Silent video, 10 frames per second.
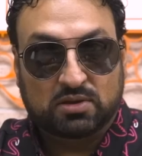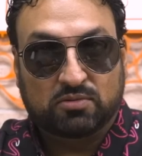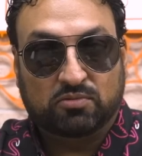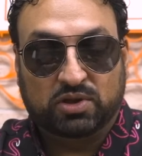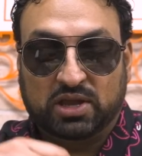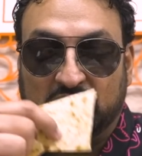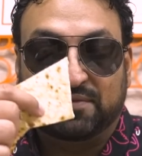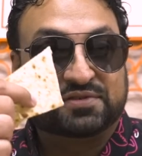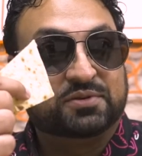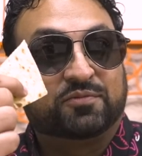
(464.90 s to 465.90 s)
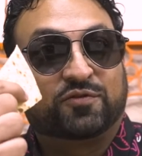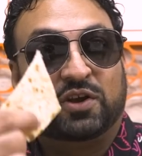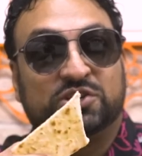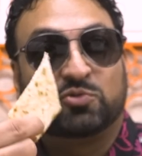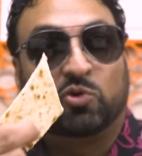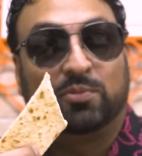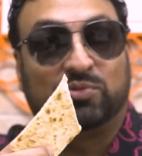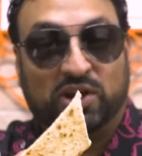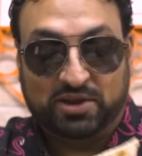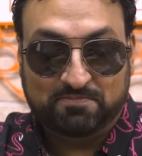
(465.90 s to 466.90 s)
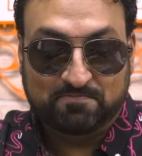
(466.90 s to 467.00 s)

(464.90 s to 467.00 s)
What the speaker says: We have some fresh warm bread,